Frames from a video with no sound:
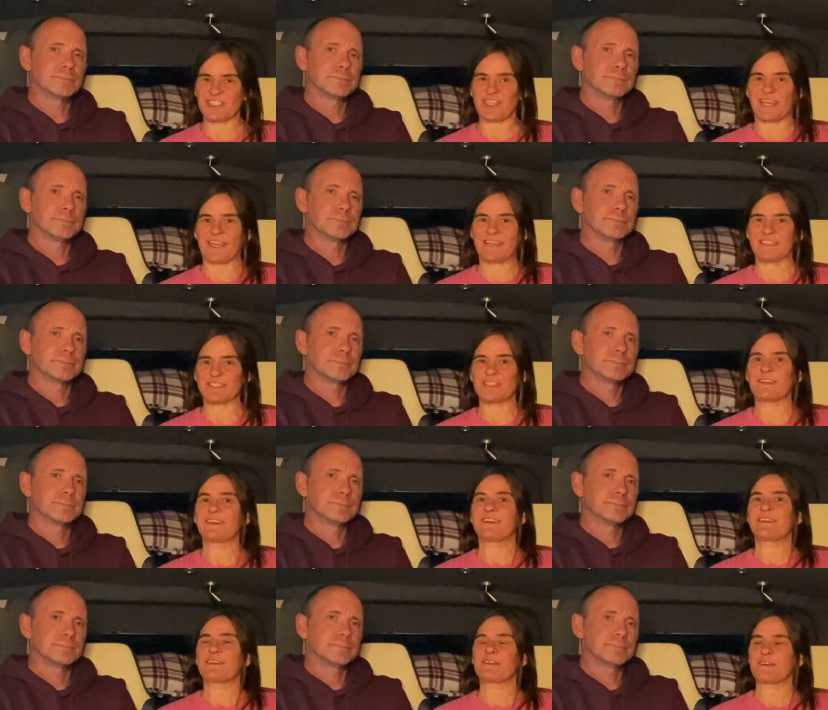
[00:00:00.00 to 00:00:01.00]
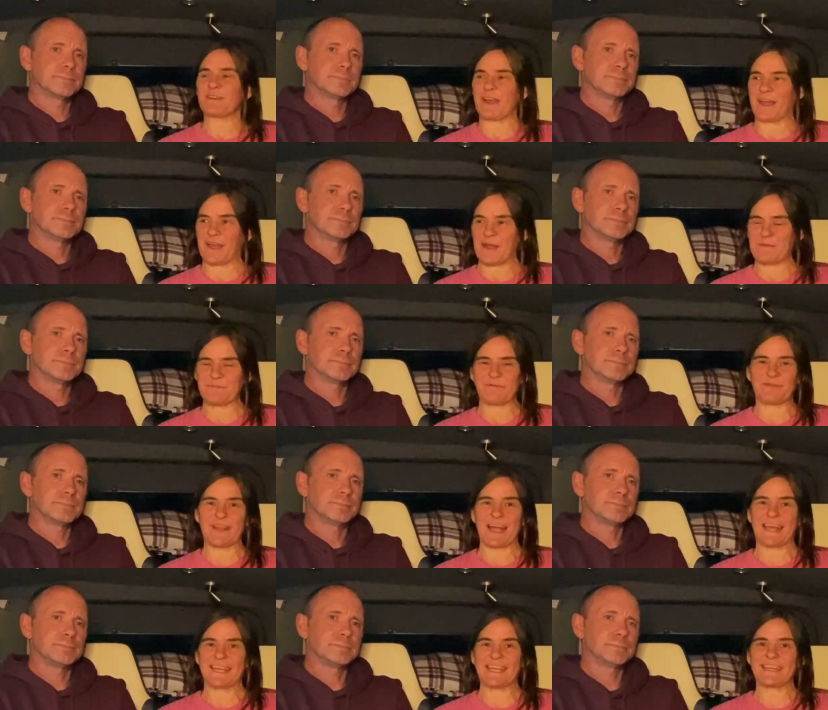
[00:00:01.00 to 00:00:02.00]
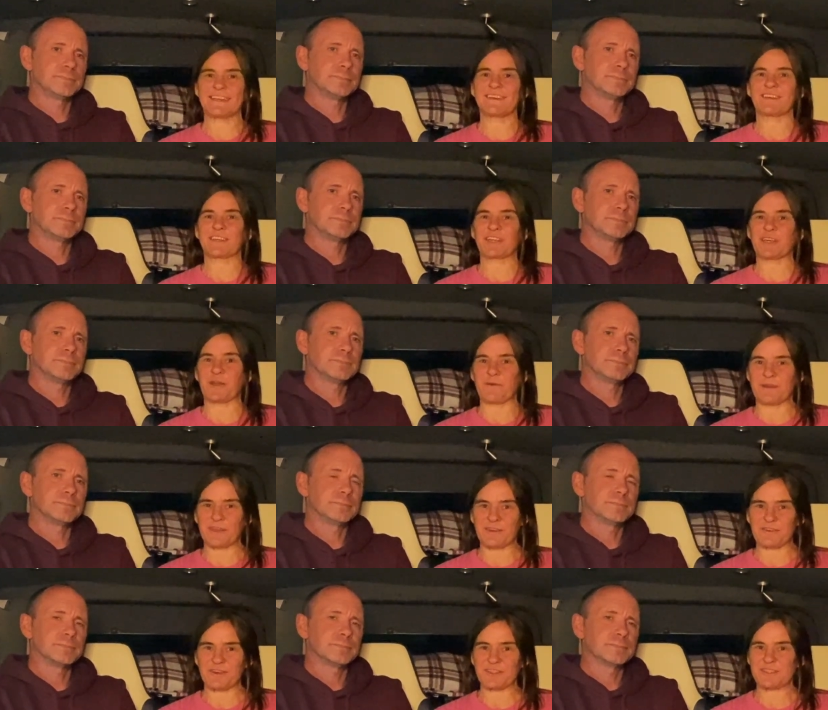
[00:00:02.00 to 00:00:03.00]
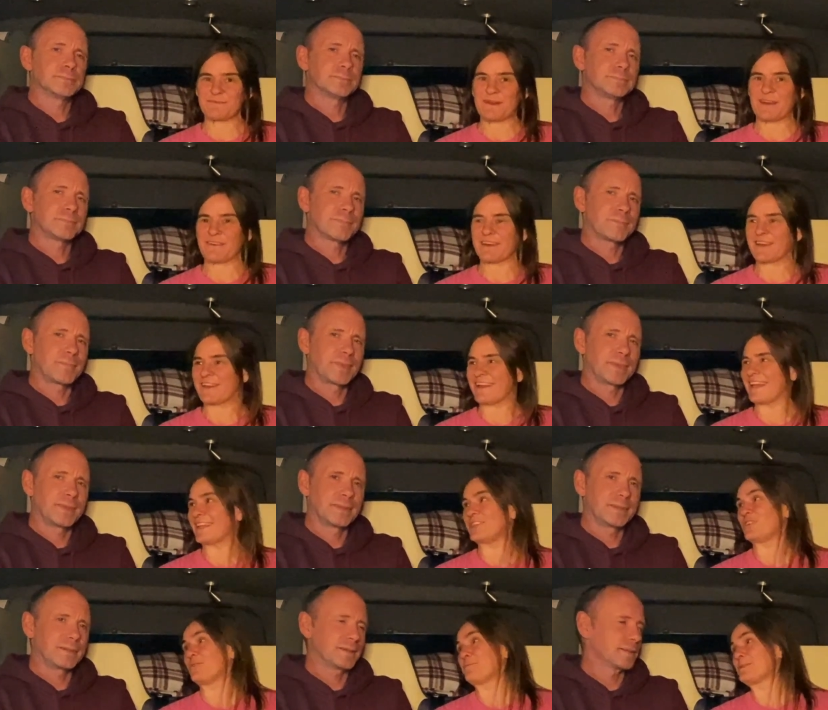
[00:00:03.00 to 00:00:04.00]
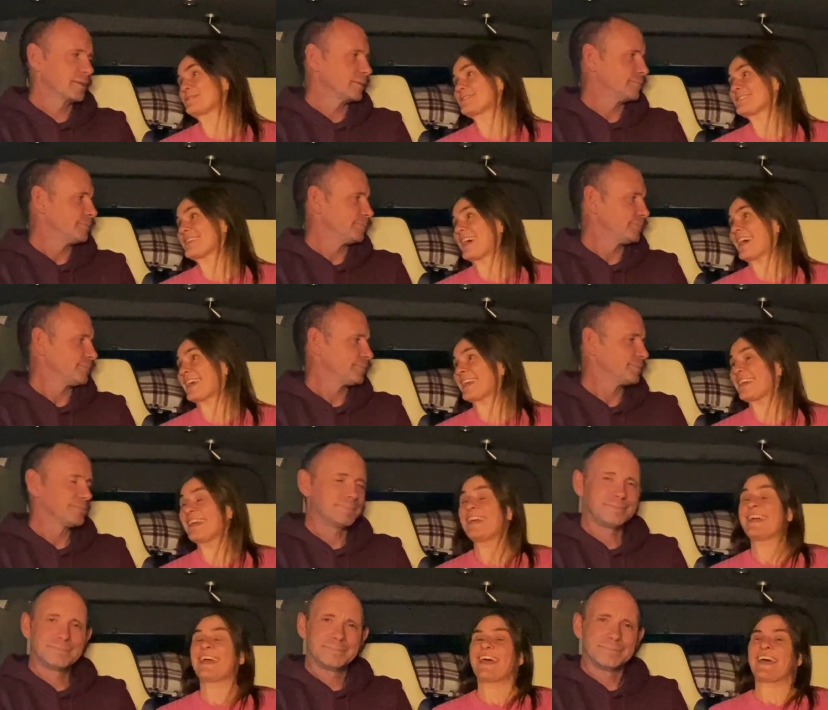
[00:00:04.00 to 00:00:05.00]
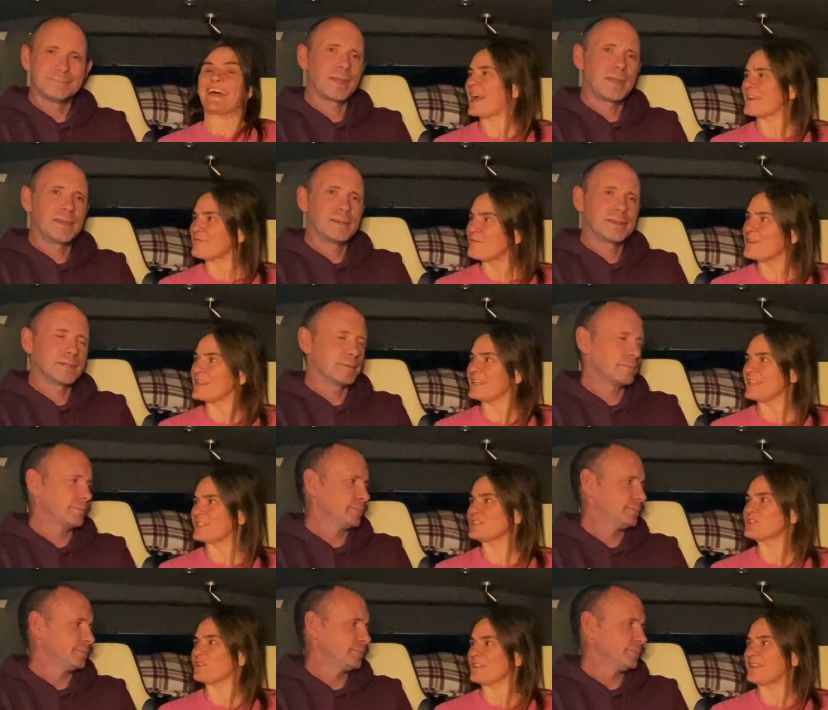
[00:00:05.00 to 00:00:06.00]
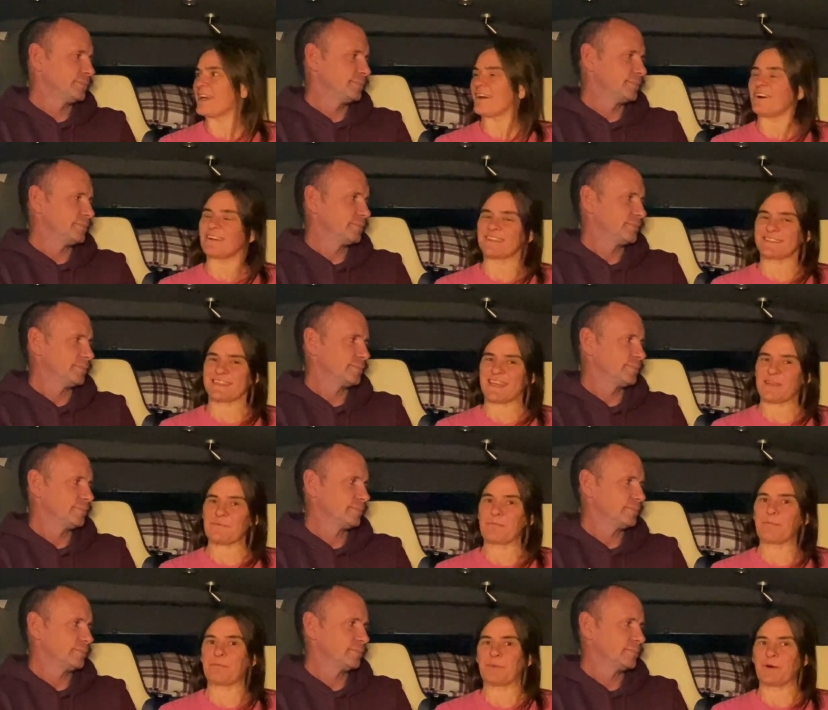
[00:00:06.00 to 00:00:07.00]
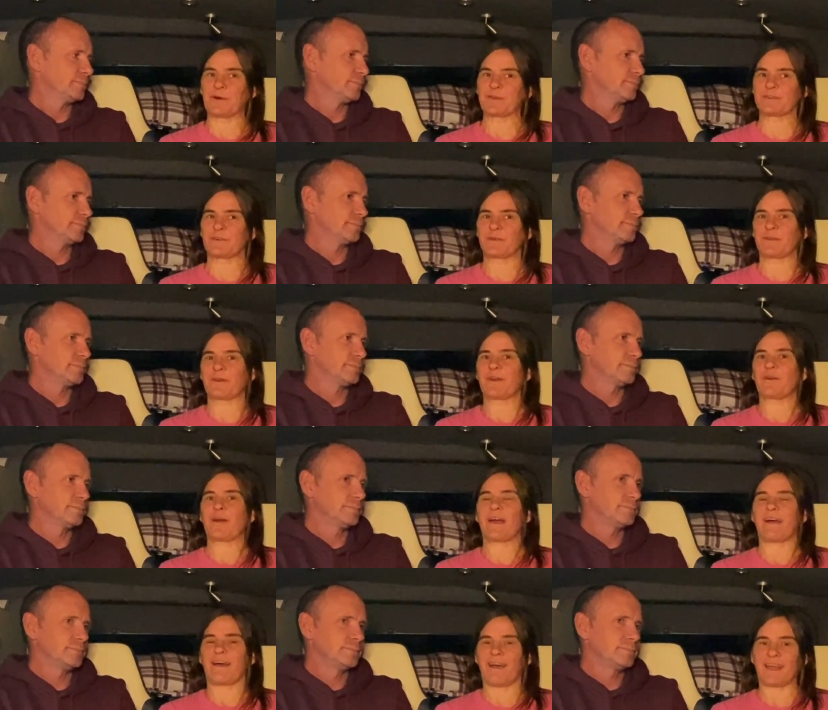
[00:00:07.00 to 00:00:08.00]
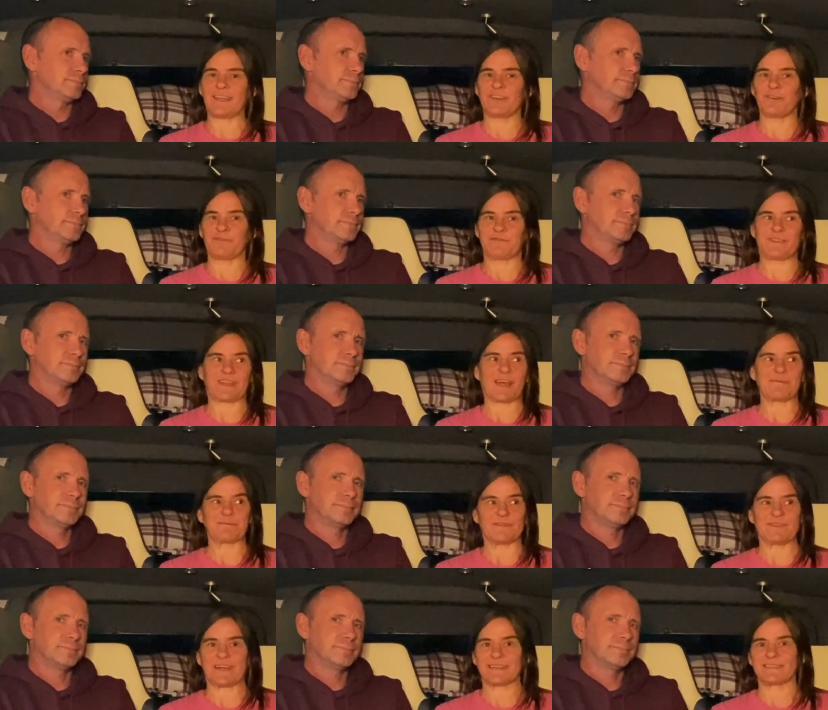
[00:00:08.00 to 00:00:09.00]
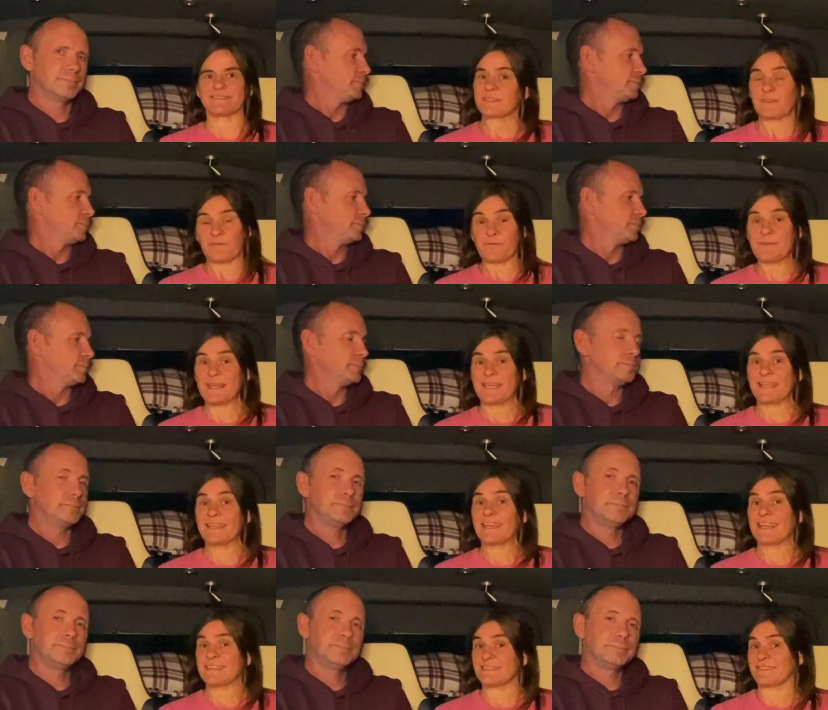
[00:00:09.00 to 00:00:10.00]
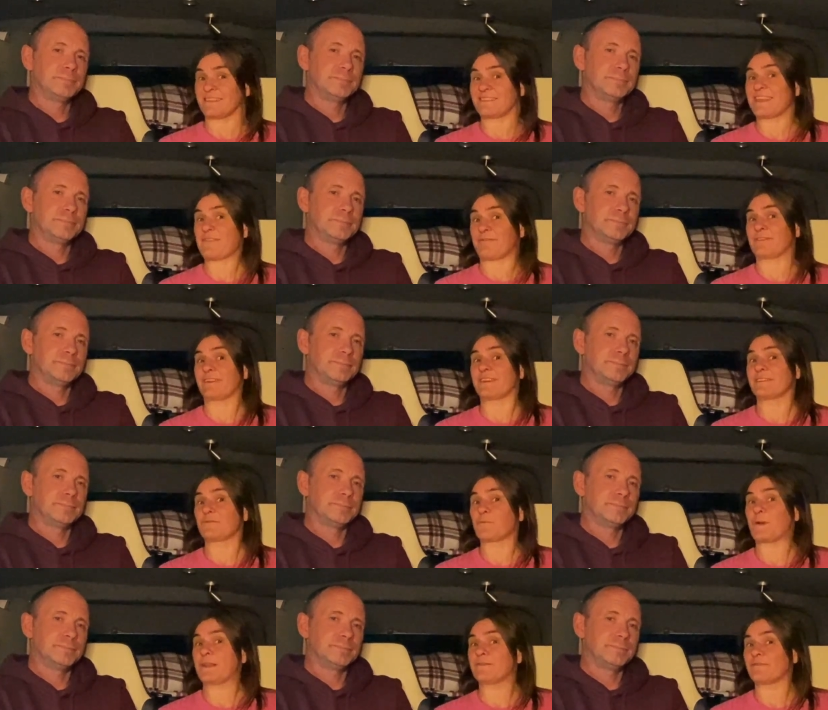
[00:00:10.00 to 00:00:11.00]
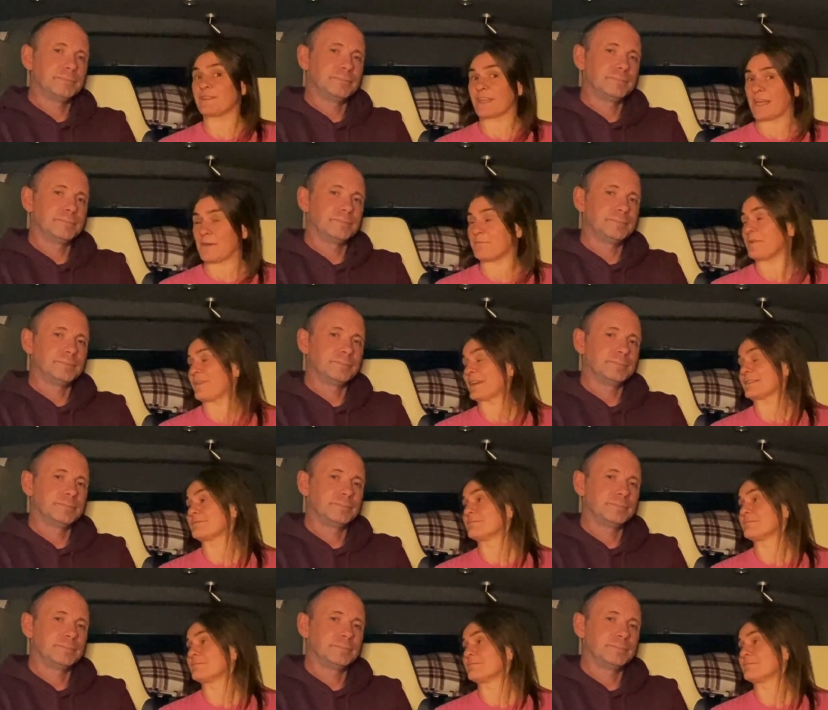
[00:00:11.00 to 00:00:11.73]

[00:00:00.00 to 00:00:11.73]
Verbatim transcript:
Speaker 1: change. Um, flying, going across America in your Mustang. I really enjoyed that holiday, but I love the camper van. So for me, it's a definite win for the camper van